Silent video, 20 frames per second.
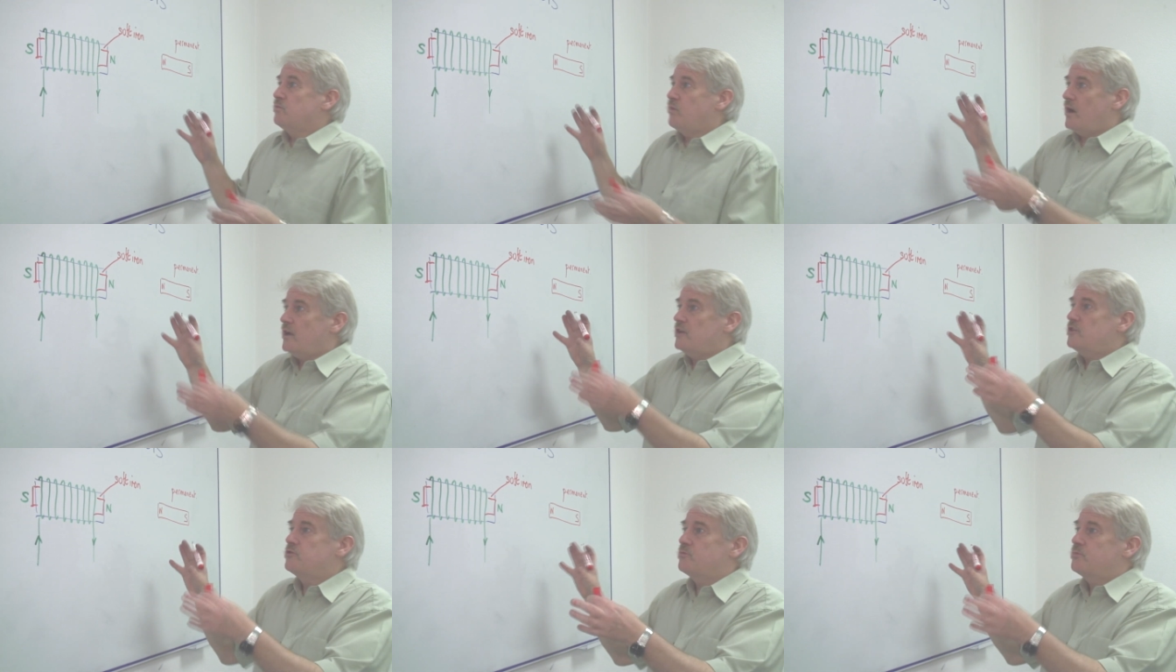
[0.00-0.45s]

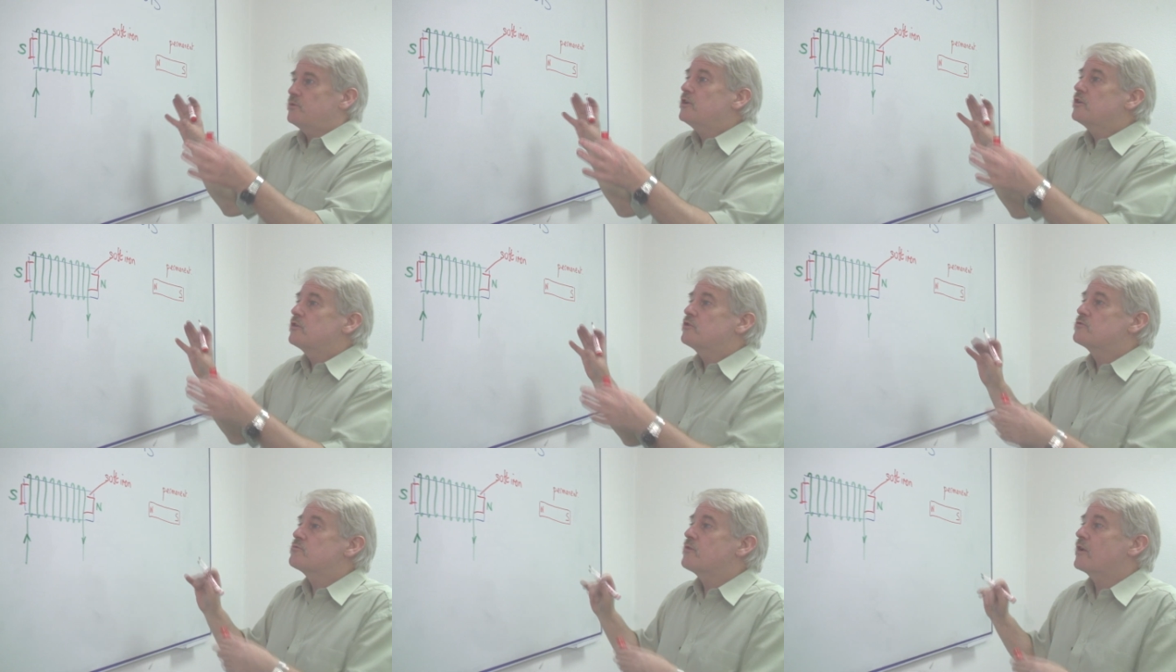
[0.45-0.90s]
Why should we
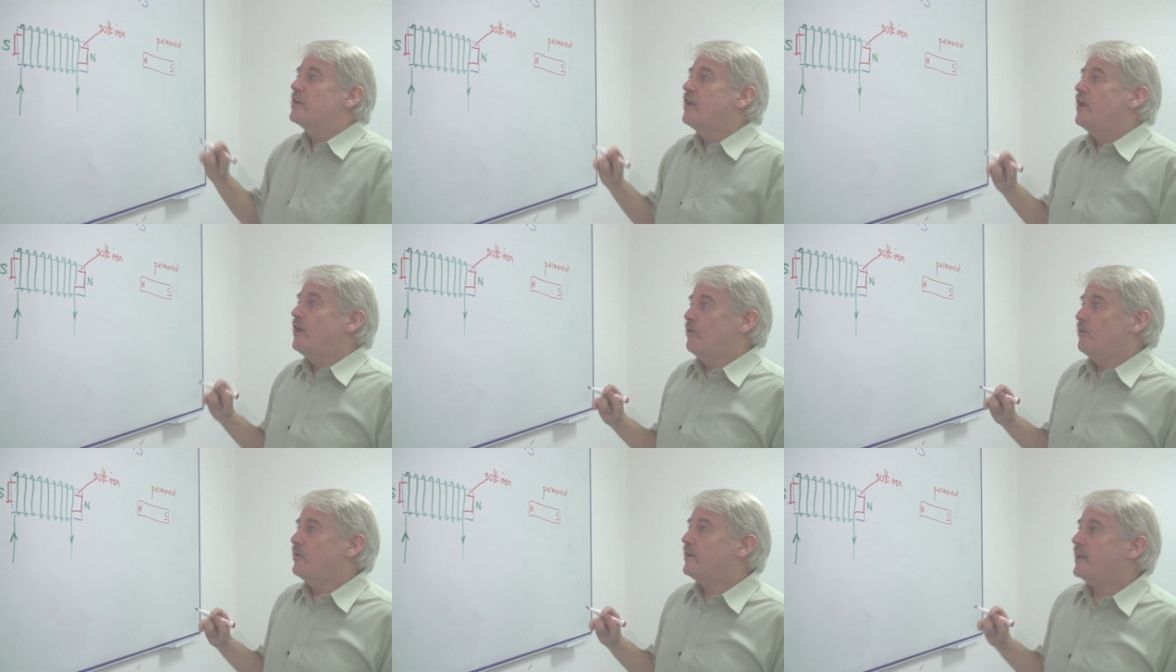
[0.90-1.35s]
use one?
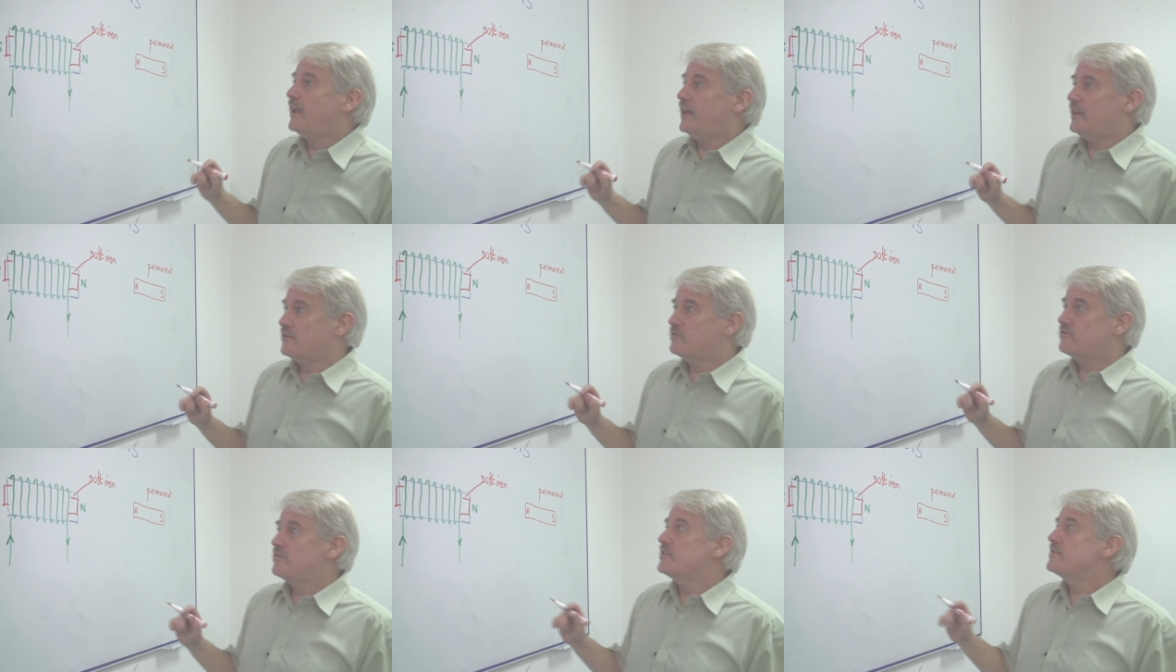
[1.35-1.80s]
Well, the
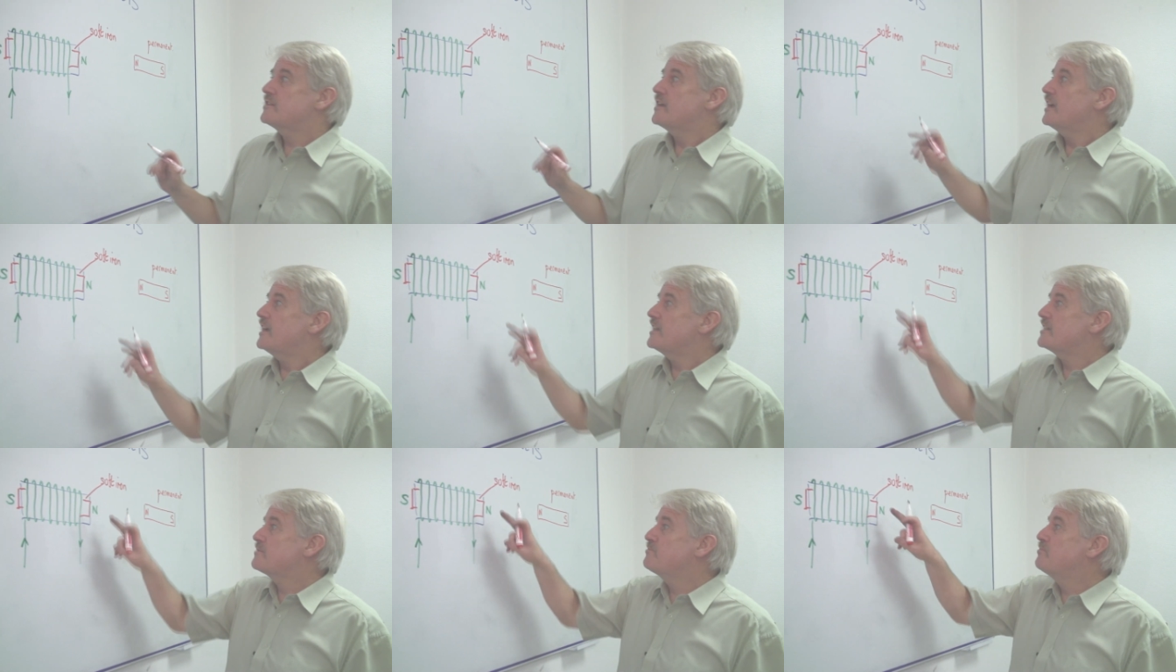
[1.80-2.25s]
answer is
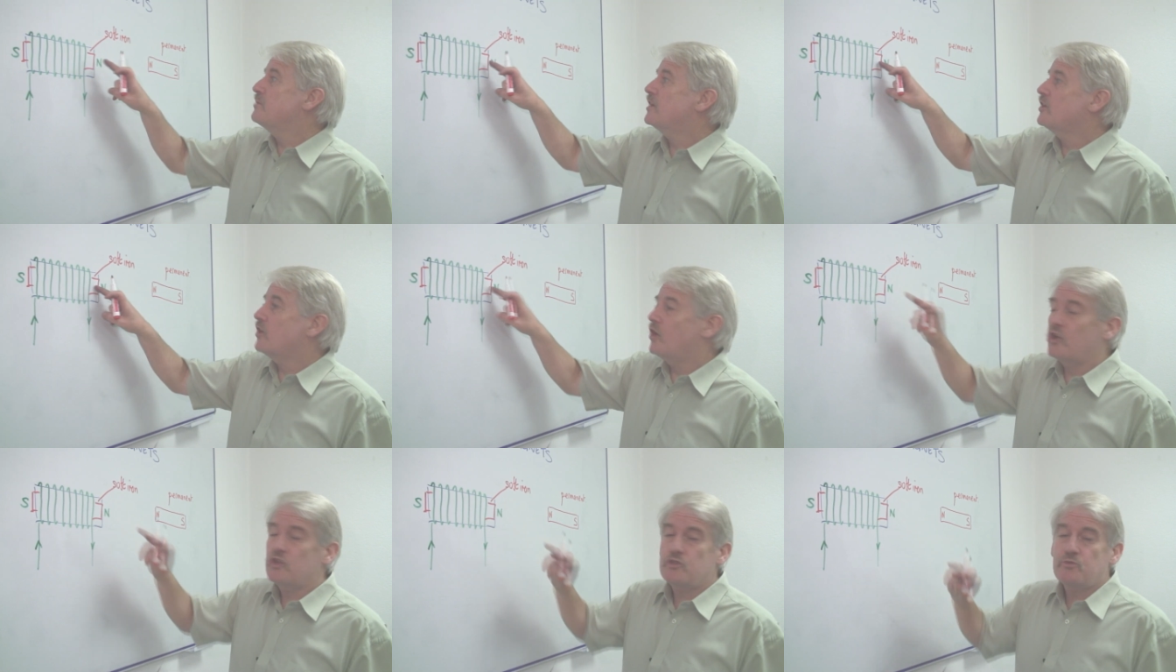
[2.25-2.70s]
it's
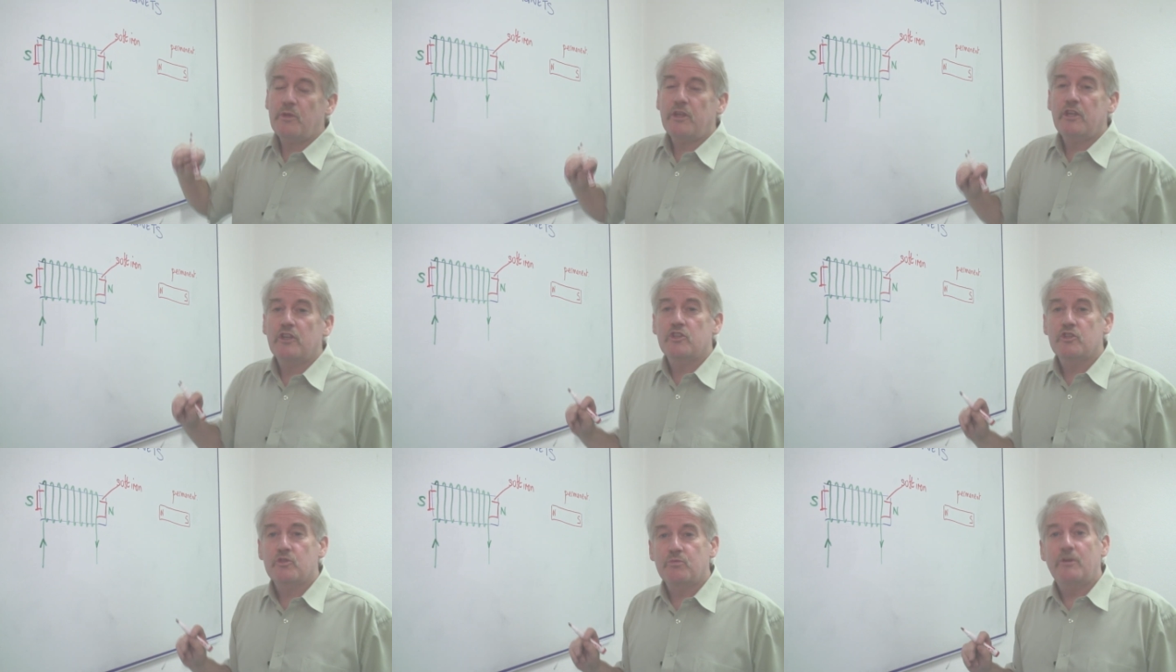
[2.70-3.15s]
because we
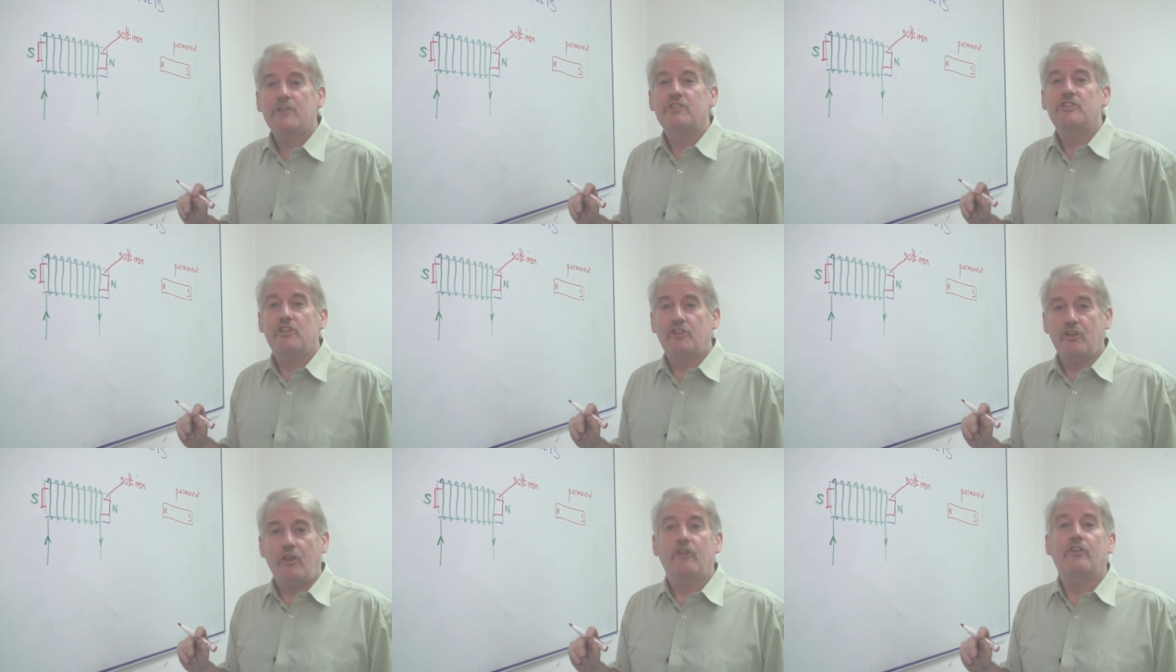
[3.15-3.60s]
can switch
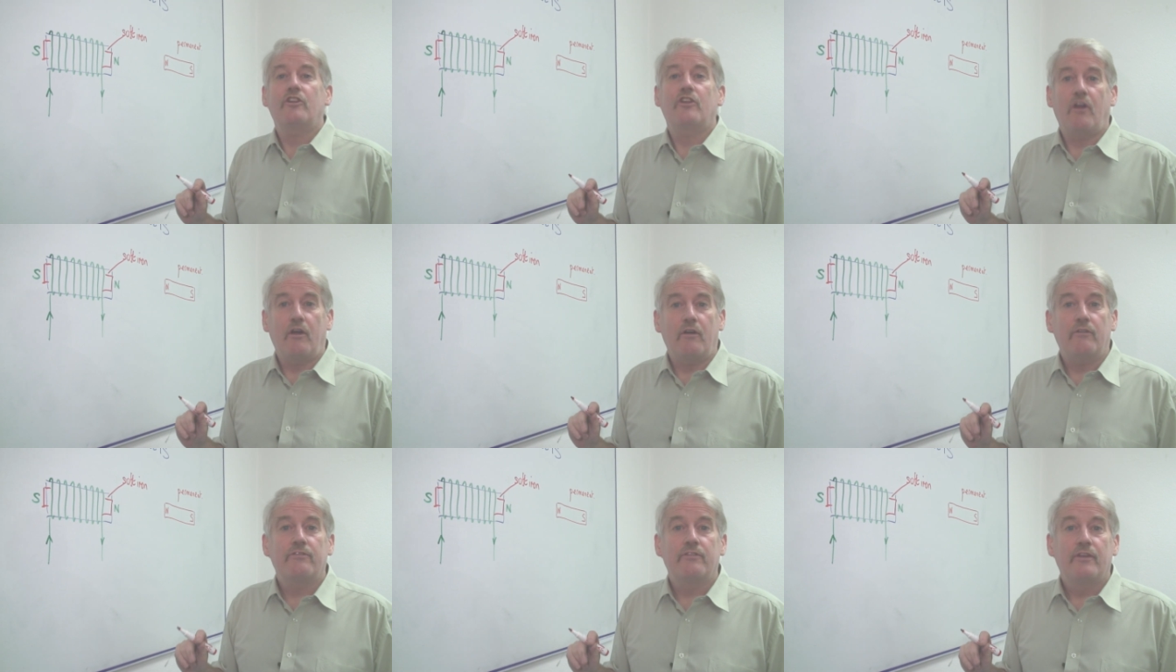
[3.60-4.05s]
it on and
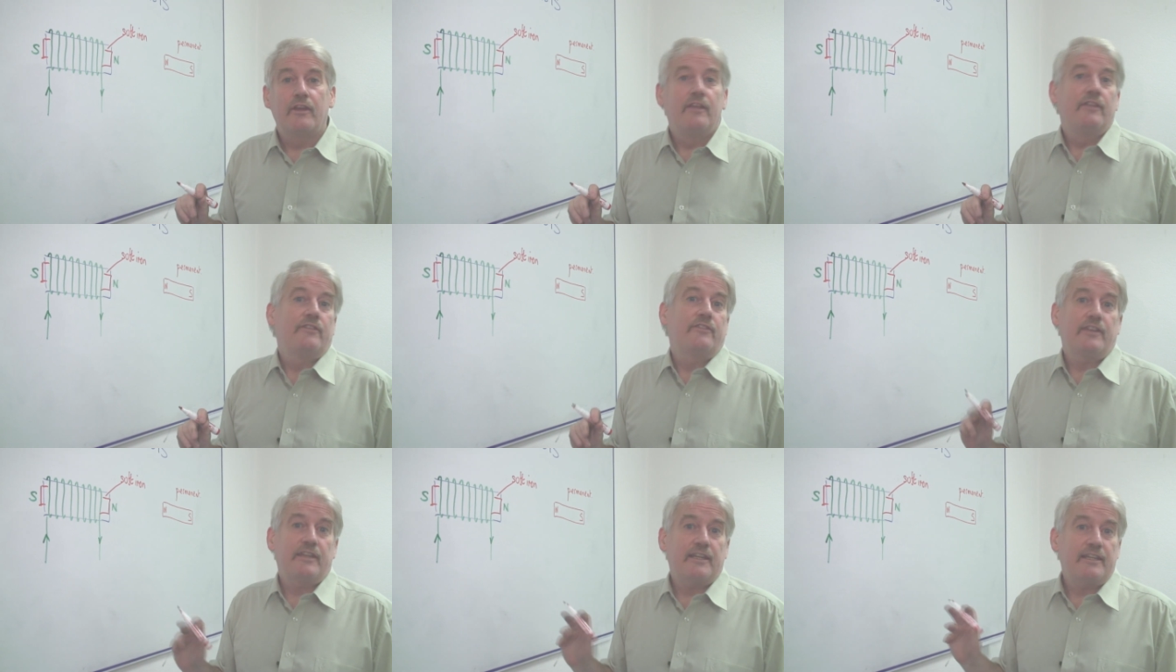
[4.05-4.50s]
off
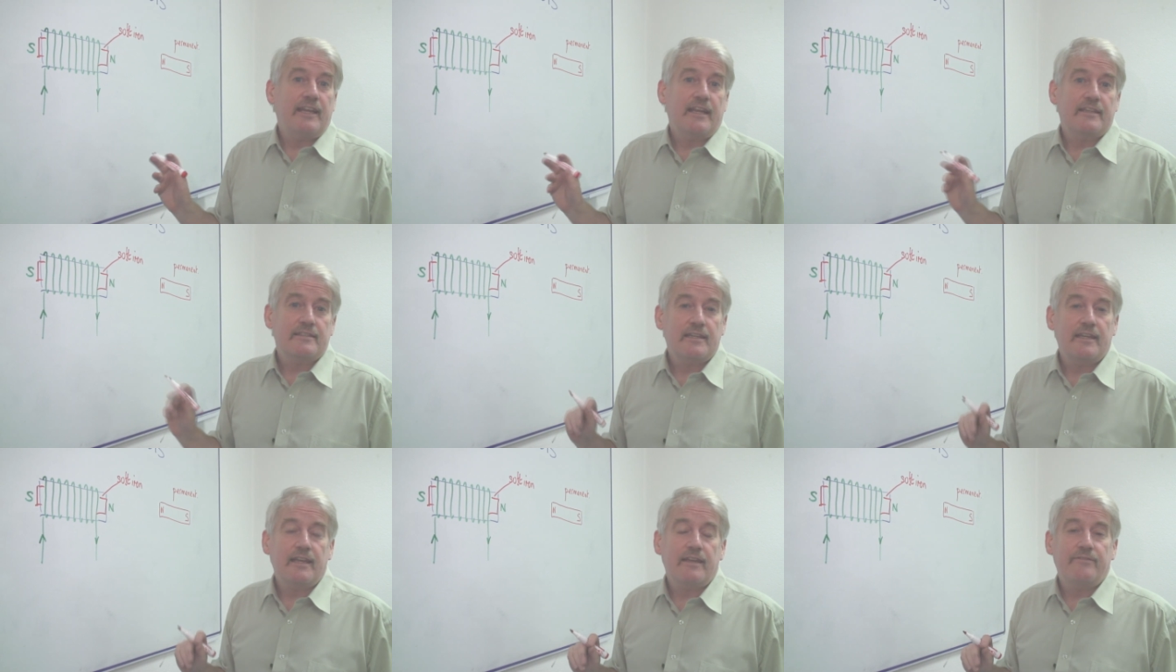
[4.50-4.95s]
that it
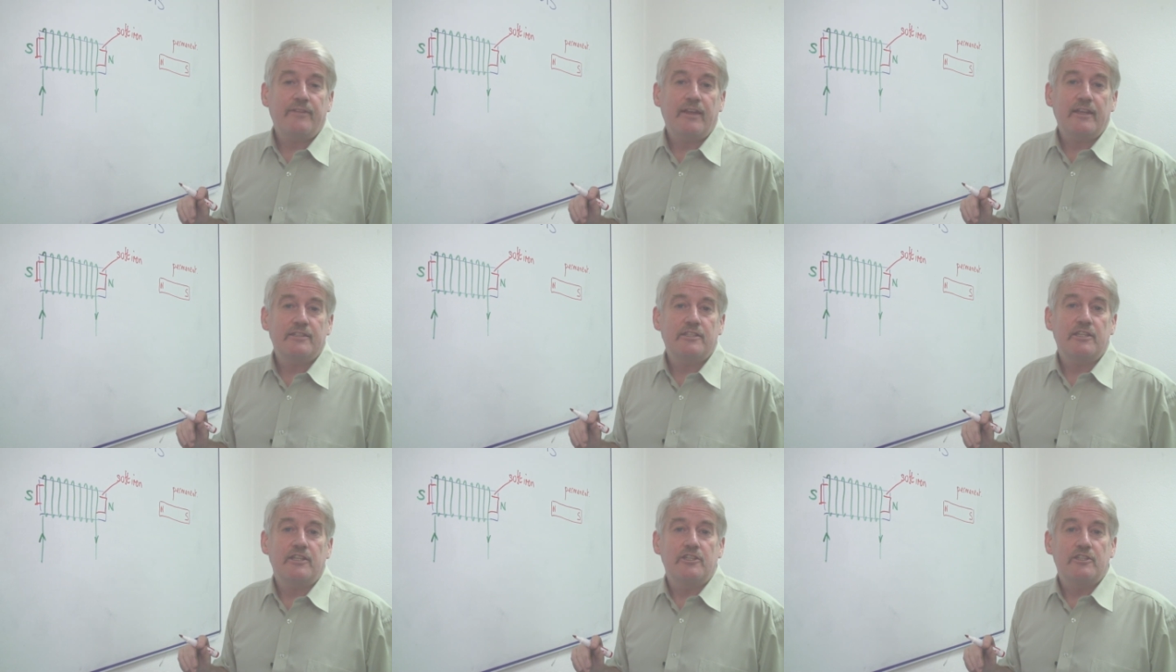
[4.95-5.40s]
has an
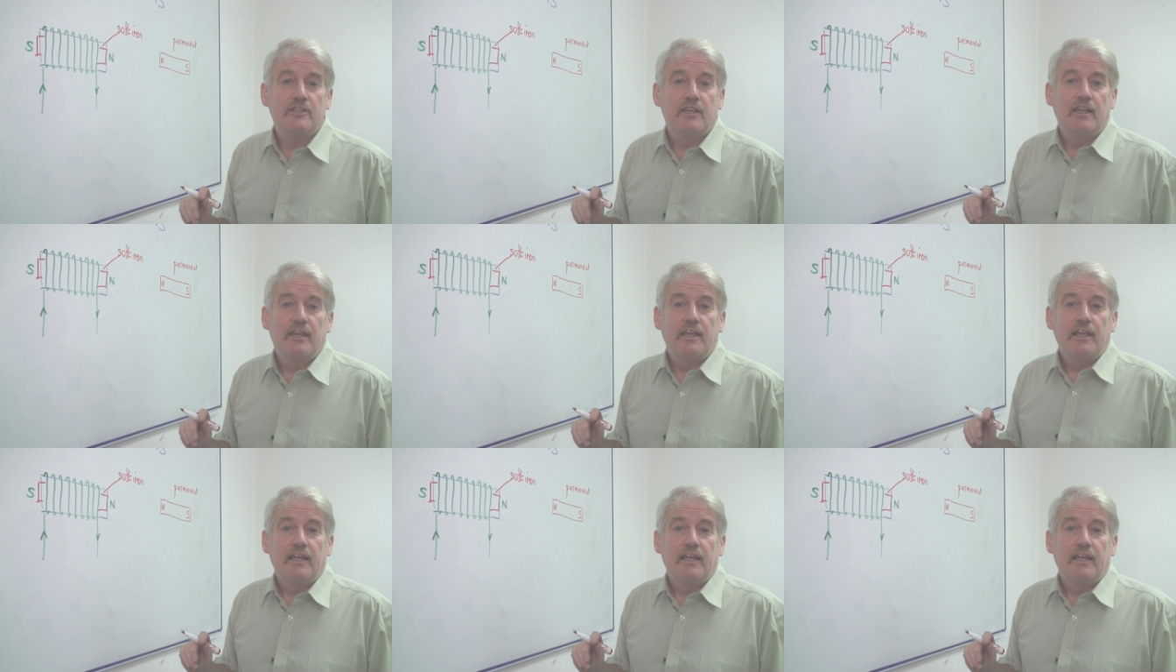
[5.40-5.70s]
advantage.